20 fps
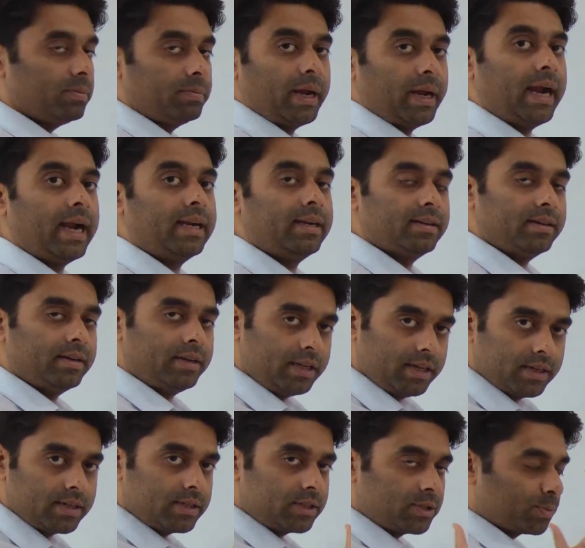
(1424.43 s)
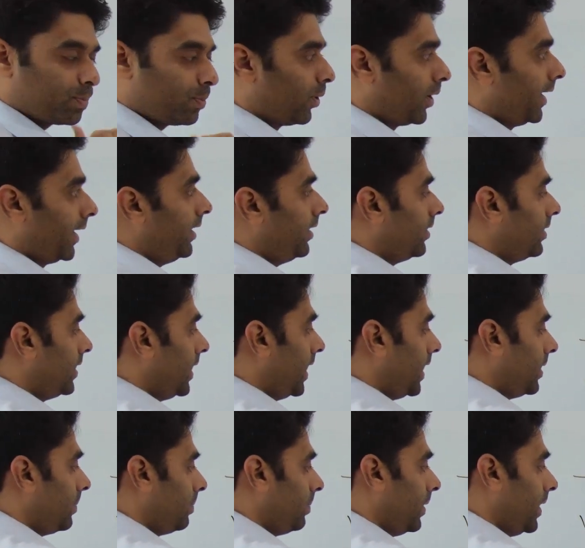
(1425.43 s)
at nearest point,
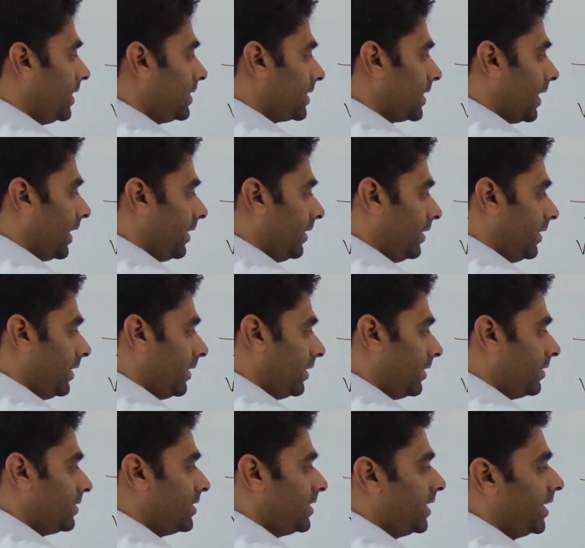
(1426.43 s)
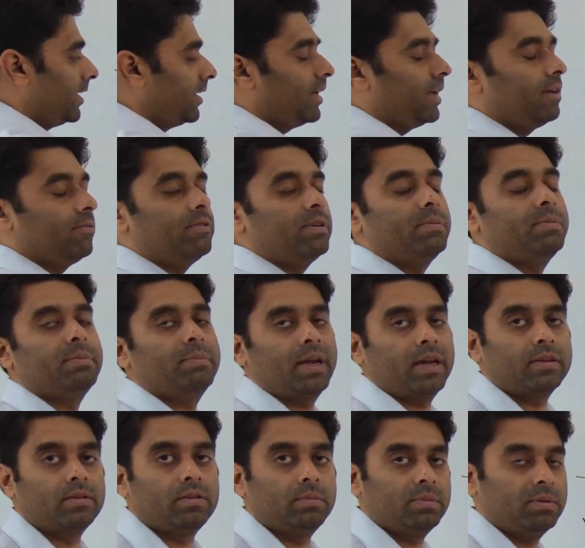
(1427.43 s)
that implies kinetic energy at A will be
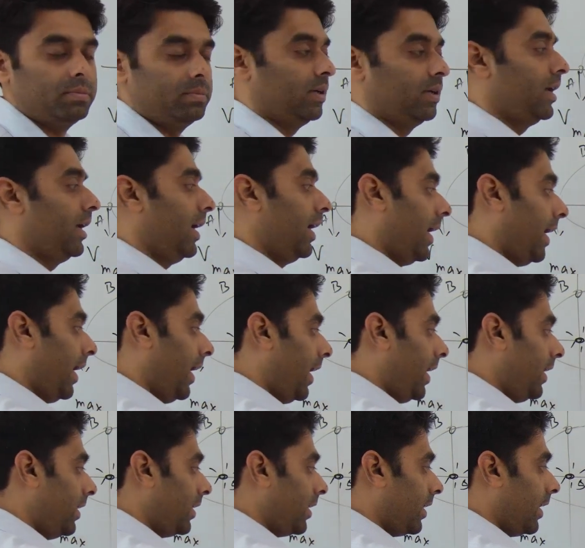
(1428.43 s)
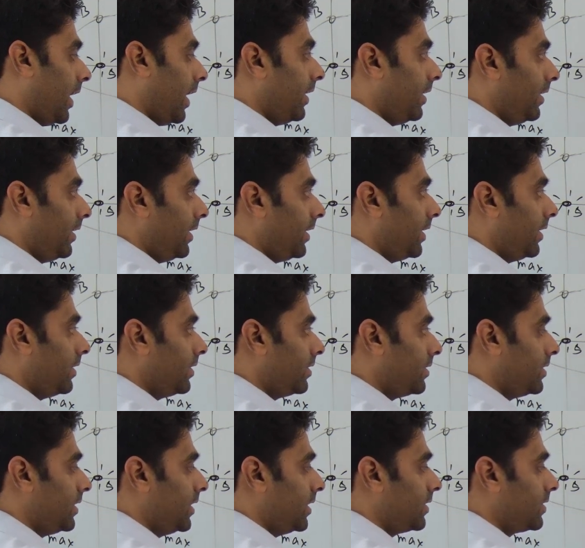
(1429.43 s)
maximum and kinetic
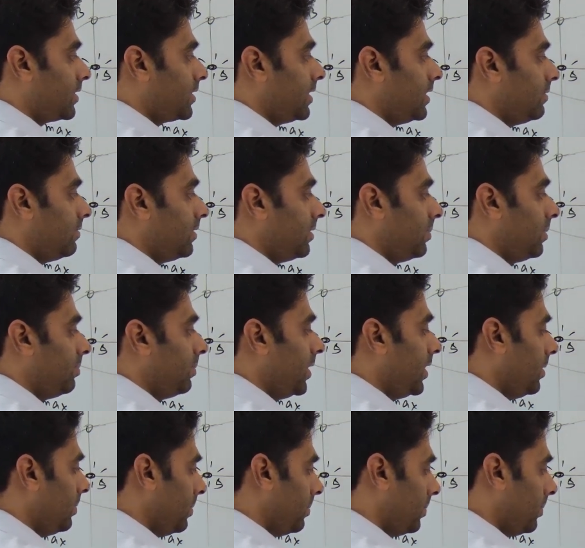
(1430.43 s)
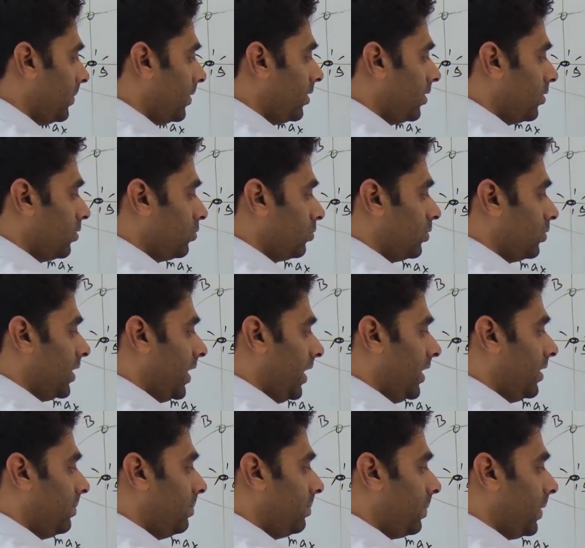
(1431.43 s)
energy at C will be minimum. So
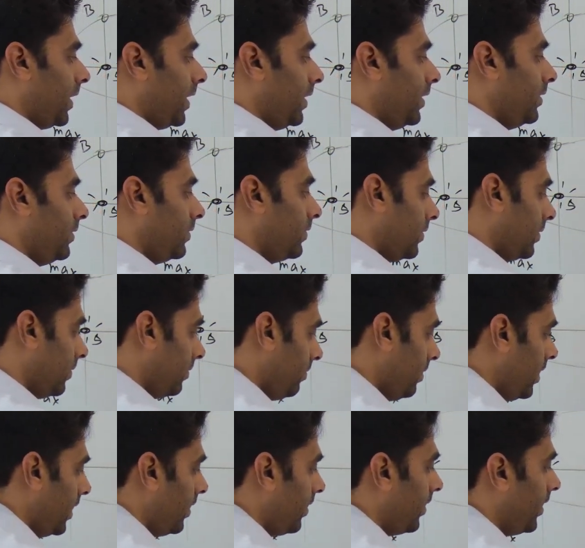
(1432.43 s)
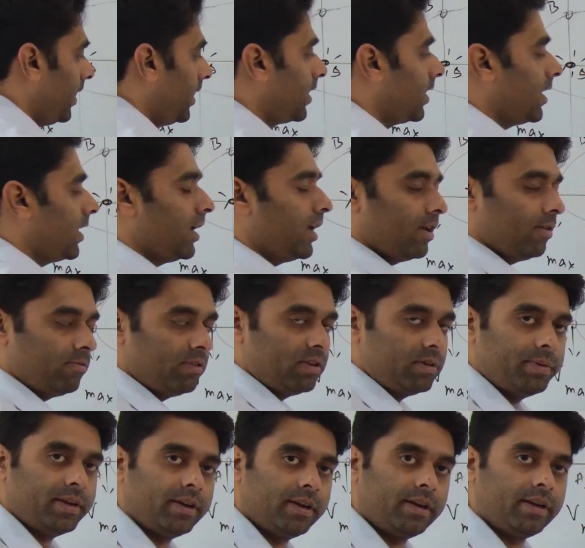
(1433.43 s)
that implies we can write Ka will
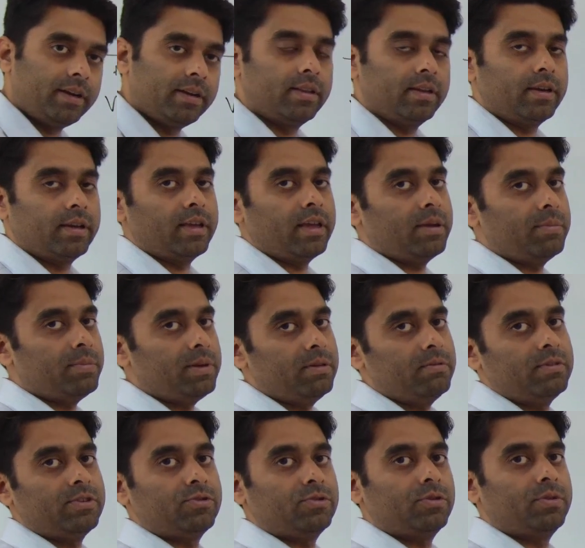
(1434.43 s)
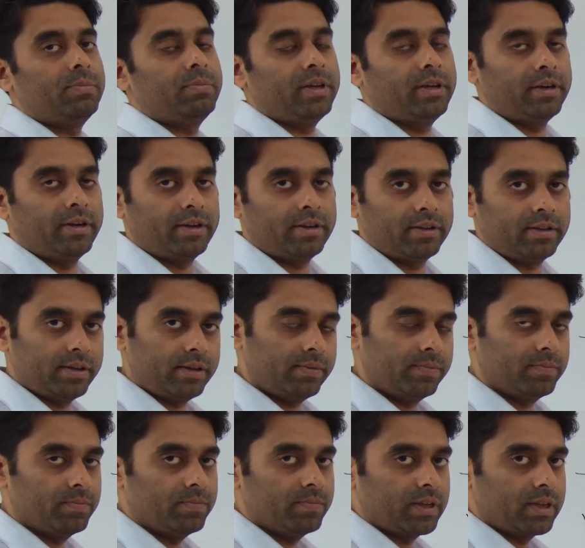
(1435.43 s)
be greater than Kb, which should be greater than
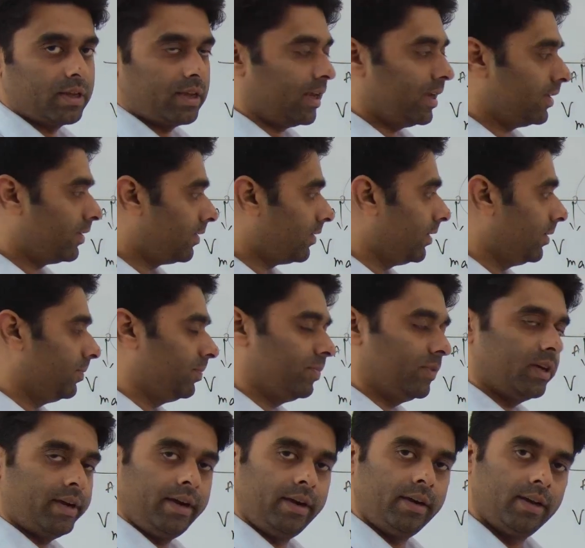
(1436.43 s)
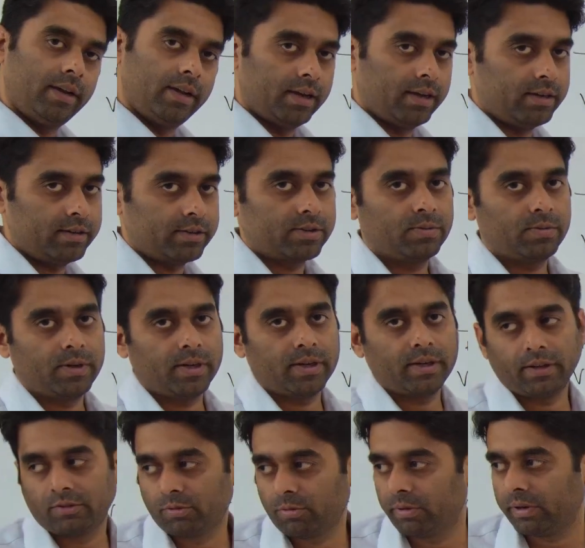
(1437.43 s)
Kc. Right. Let's look at
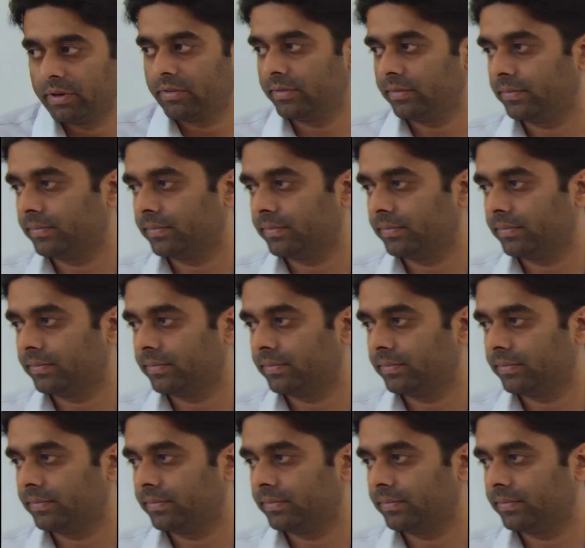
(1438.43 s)
next question.